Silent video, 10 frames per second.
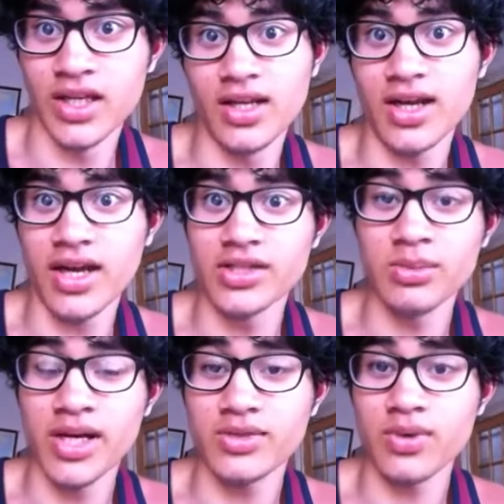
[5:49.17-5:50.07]
In that case,
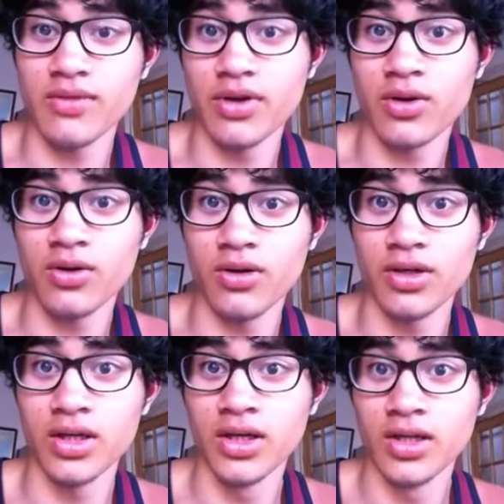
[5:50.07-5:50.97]
you might as well
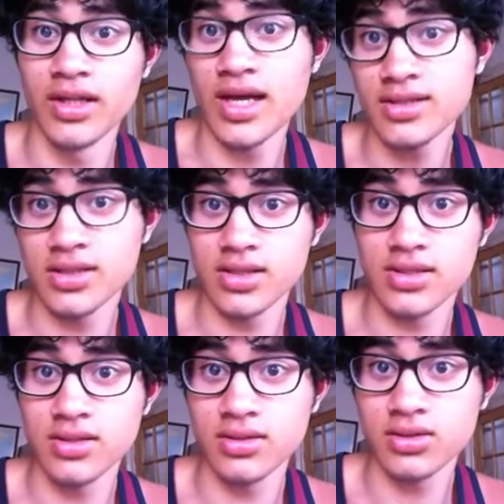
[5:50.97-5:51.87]
record the
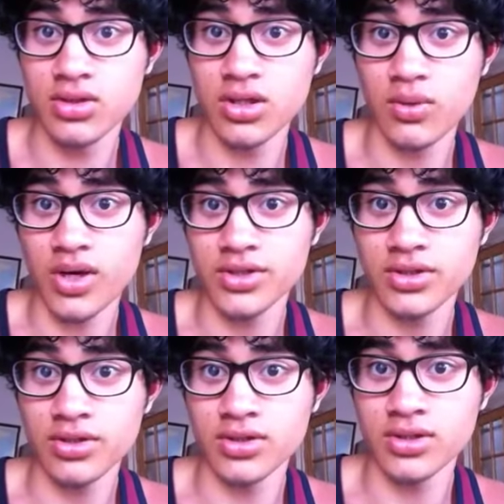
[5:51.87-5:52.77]
answers to the
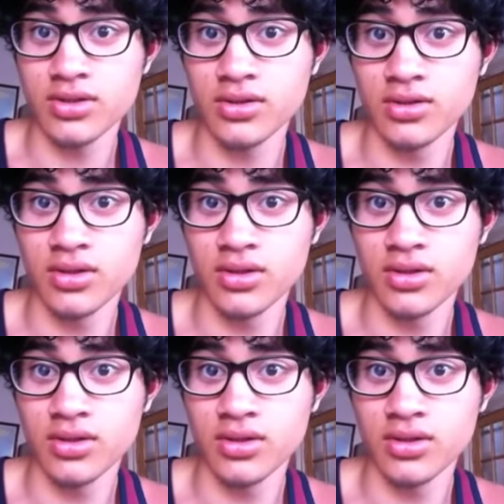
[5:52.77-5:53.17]
questions